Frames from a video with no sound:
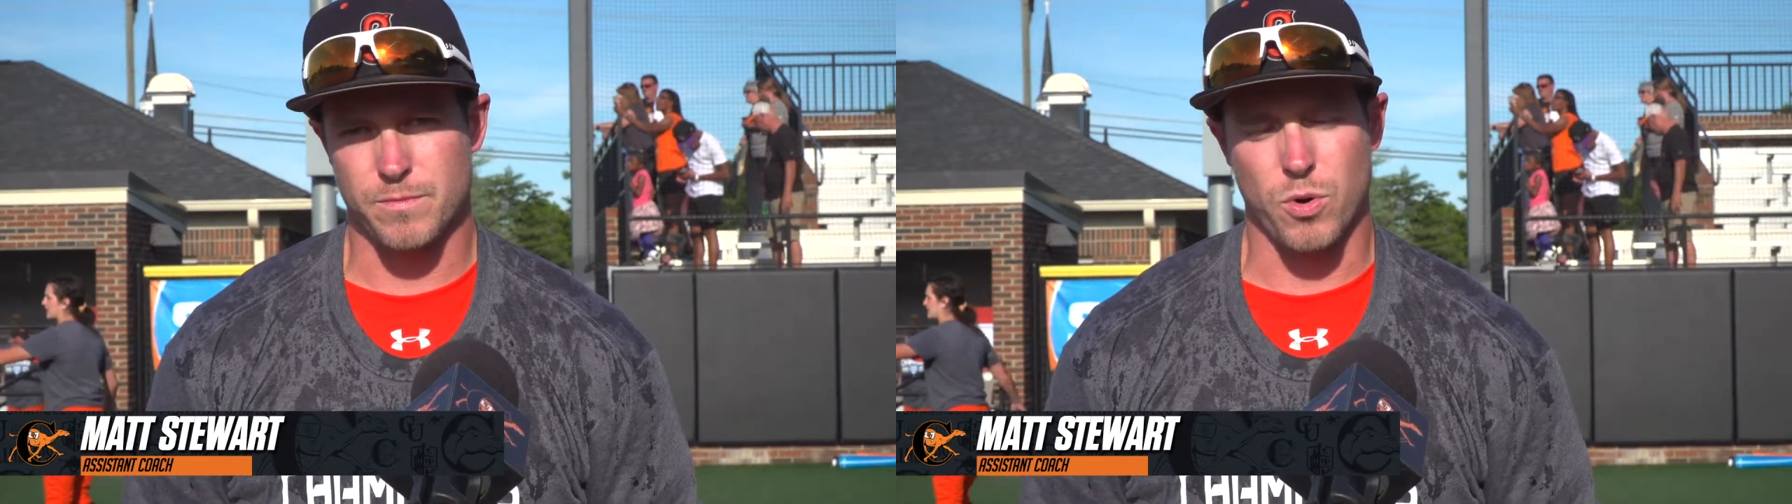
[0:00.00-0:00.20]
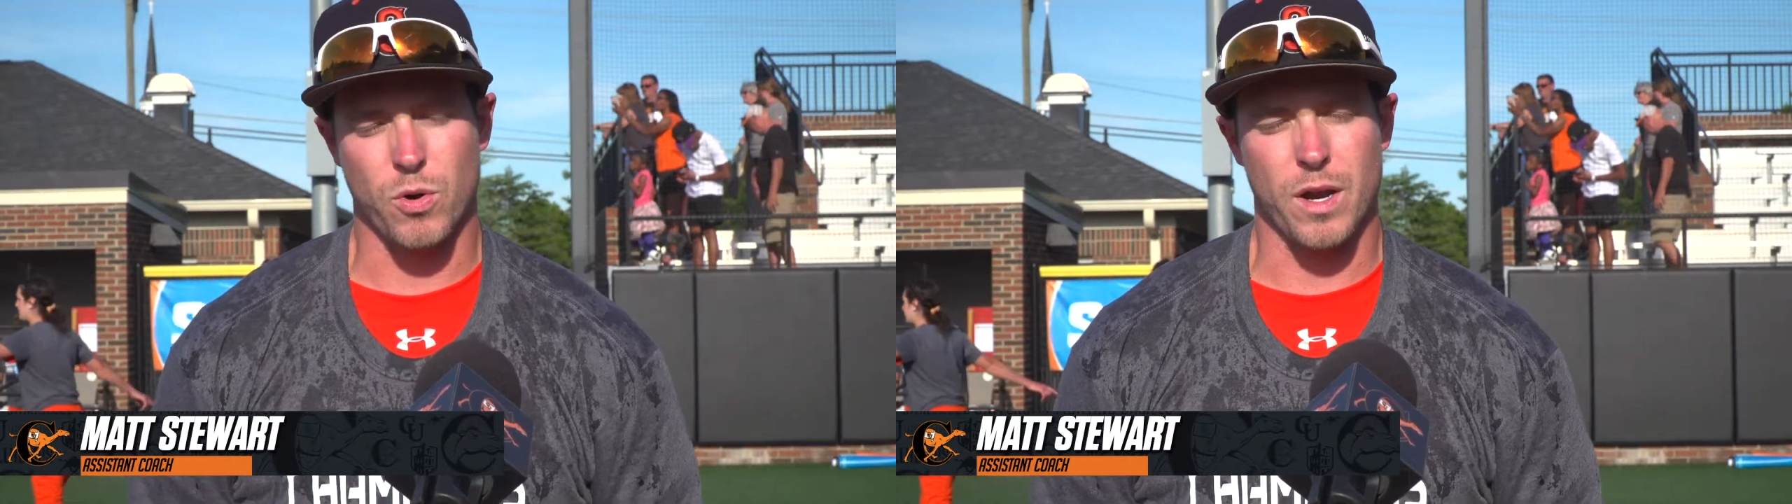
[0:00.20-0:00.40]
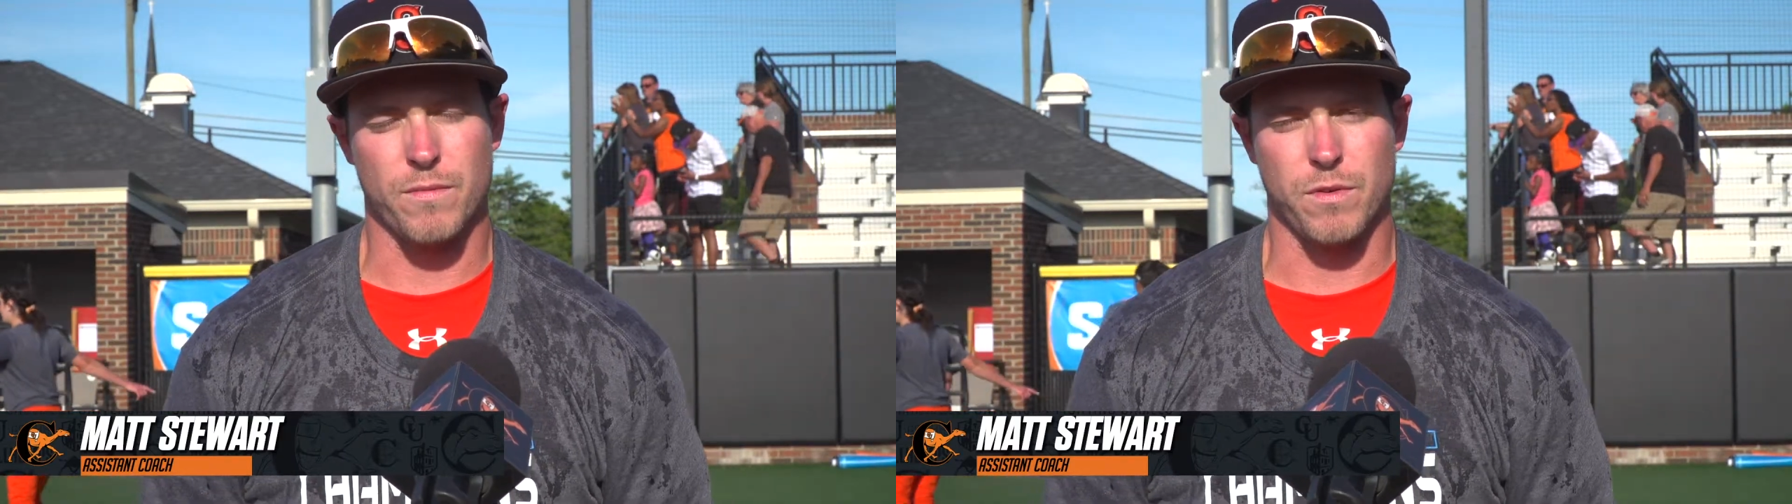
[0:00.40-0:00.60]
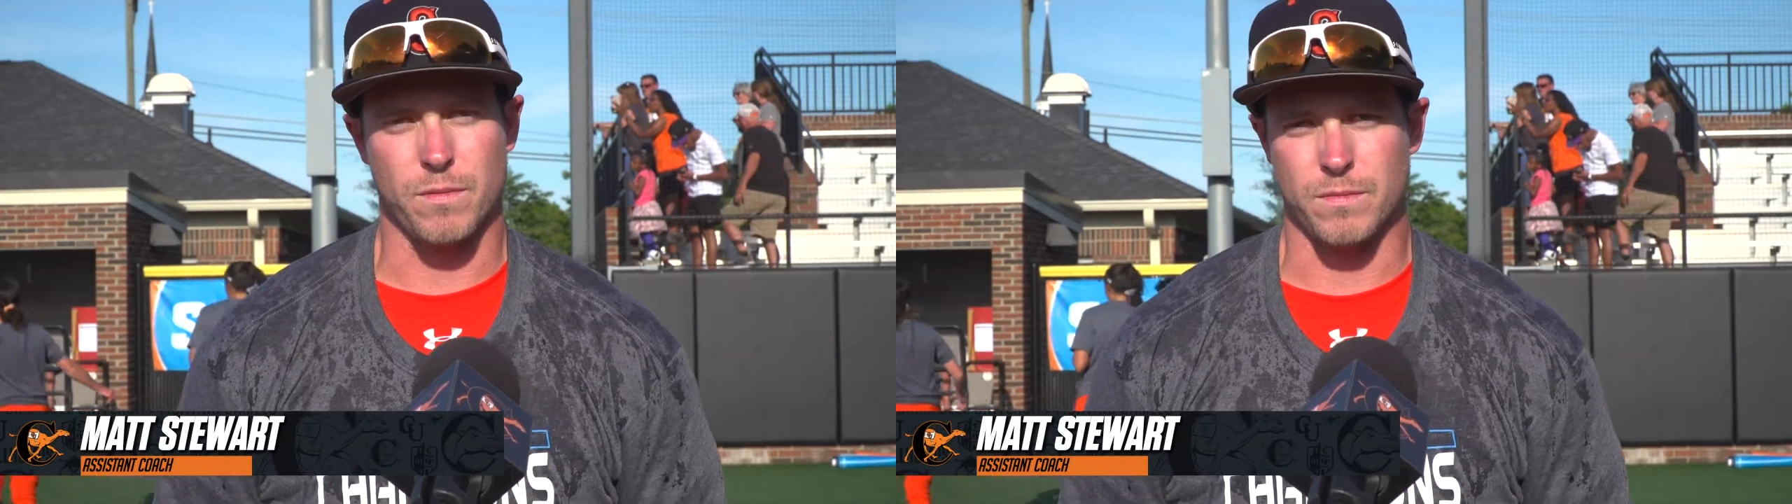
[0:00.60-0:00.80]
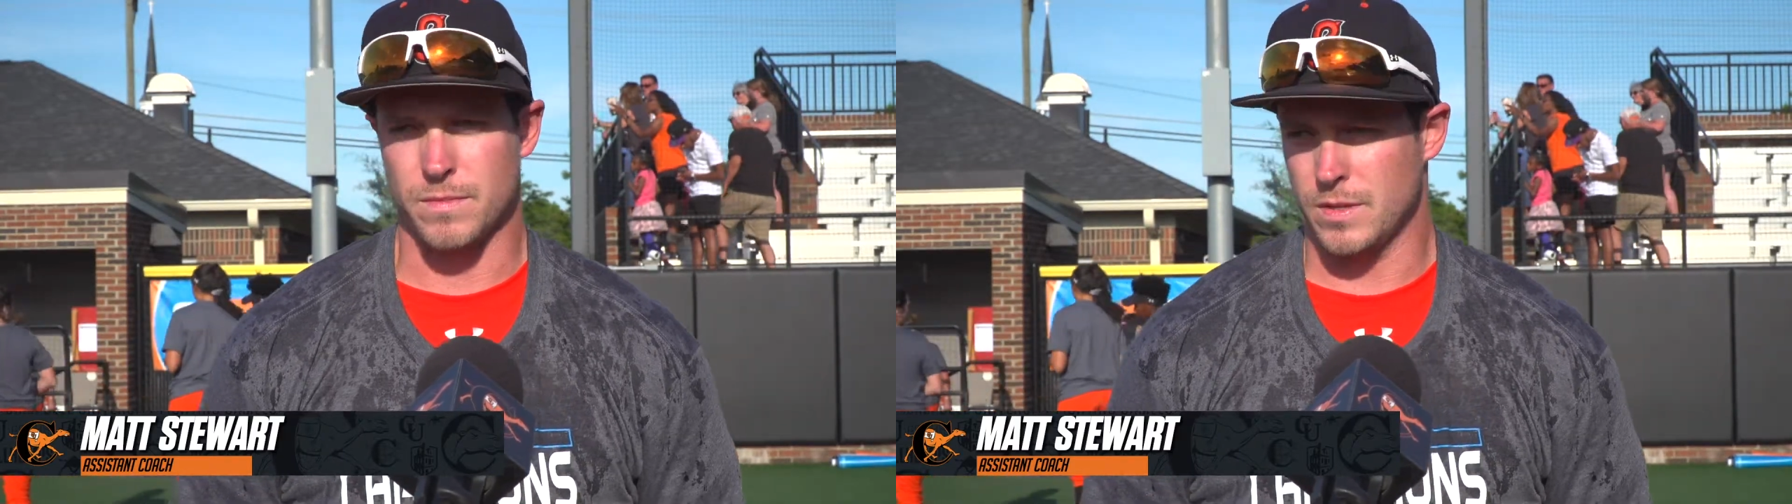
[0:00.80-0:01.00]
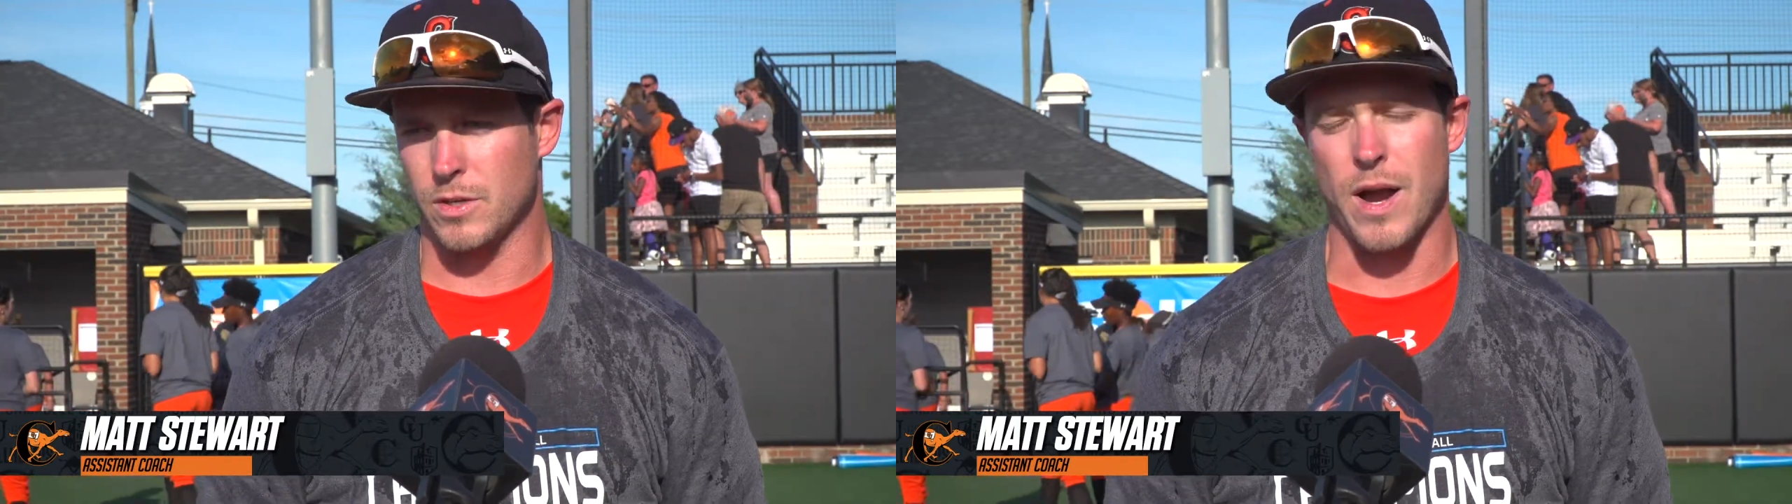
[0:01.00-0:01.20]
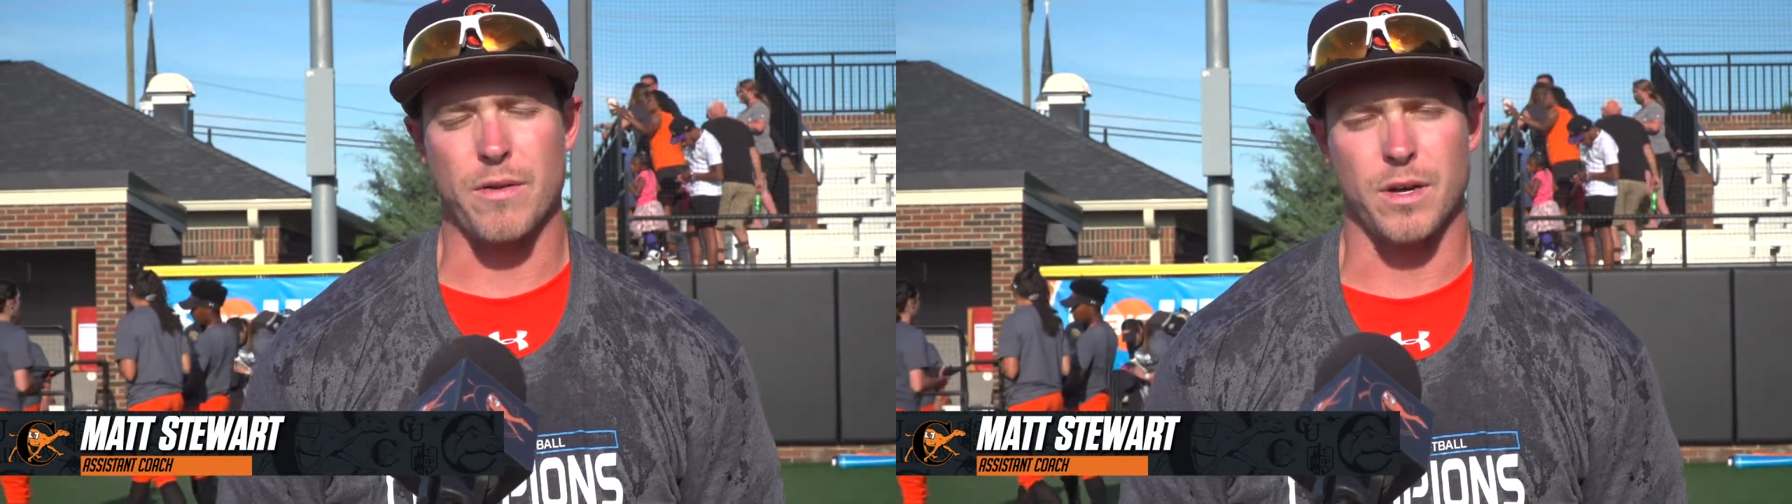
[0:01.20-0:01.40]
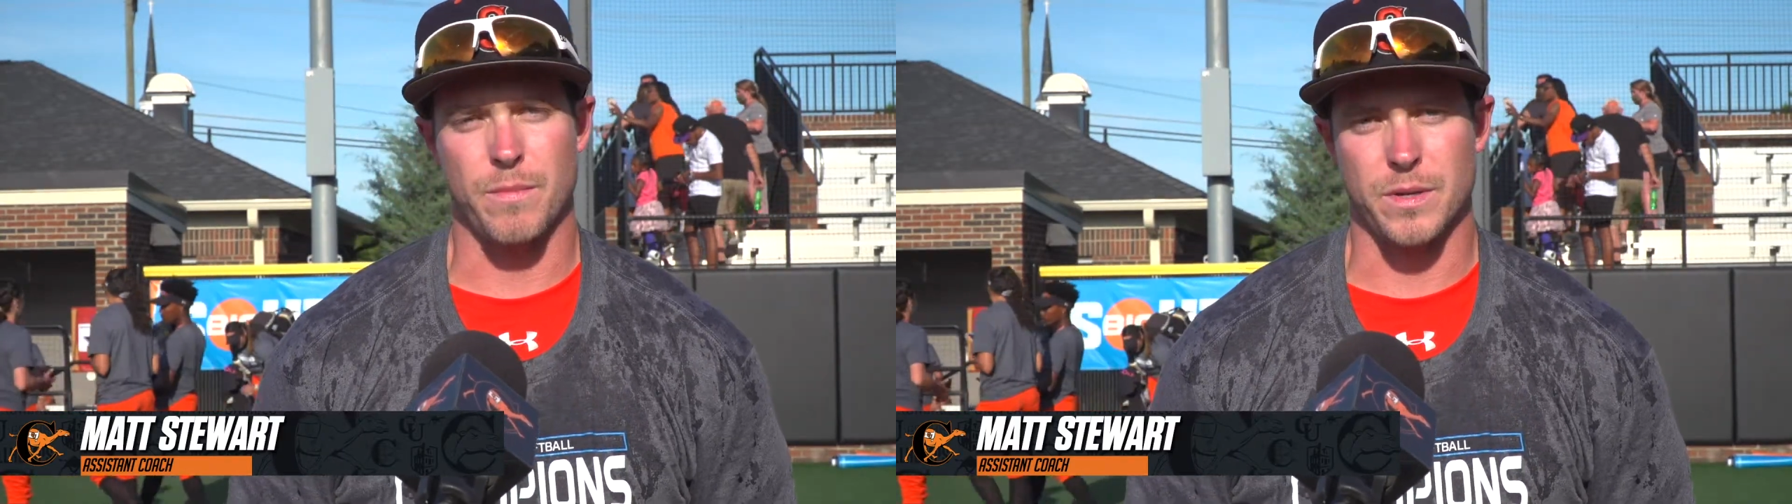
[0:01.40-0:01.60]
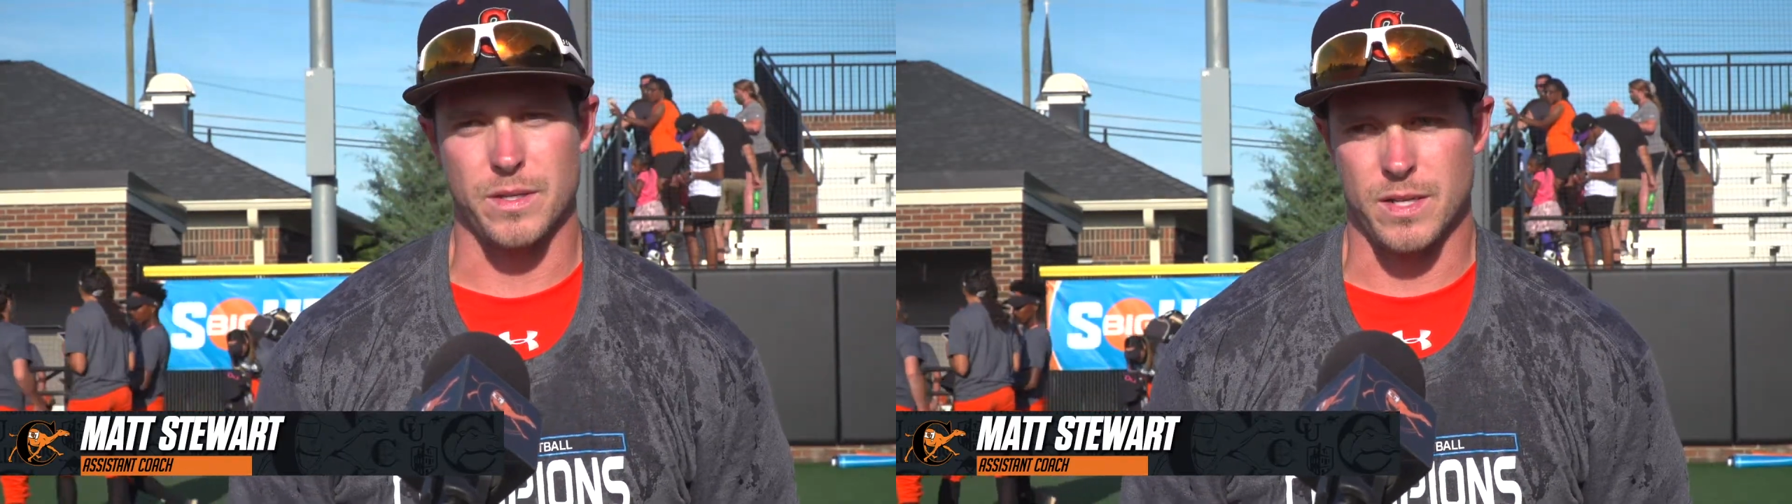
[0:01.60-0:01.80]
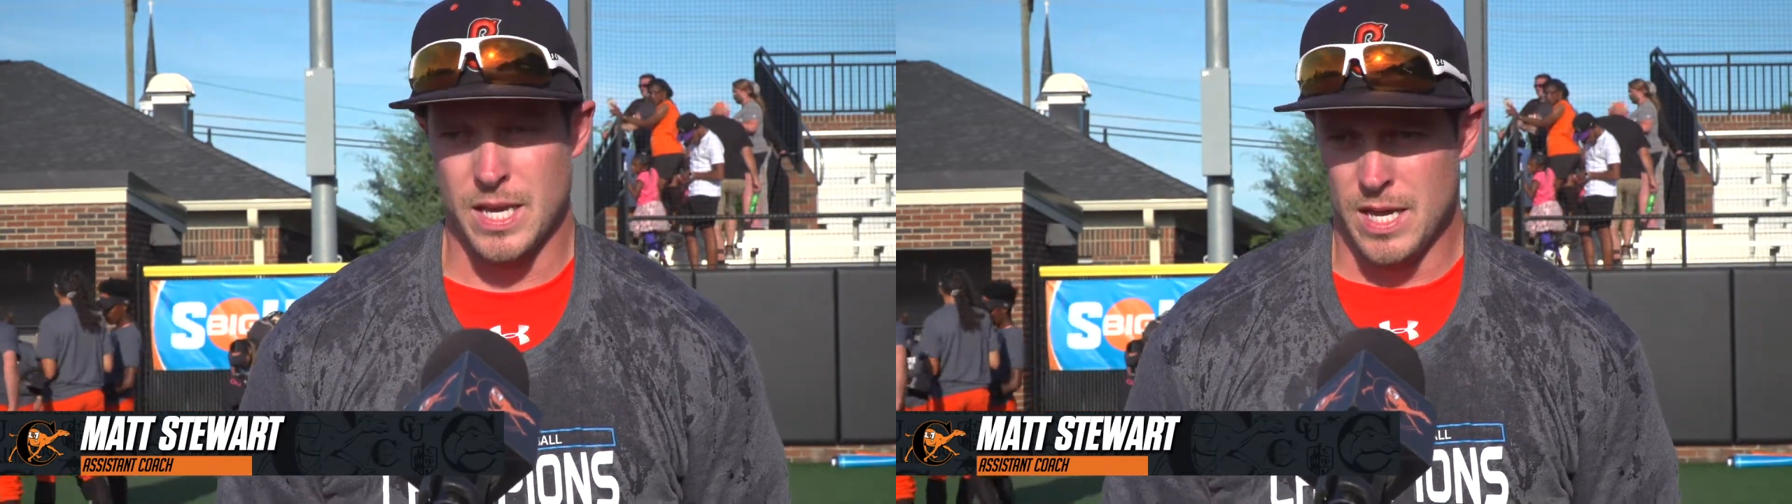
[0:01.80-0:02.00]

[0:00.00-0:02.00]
program from the ground up, and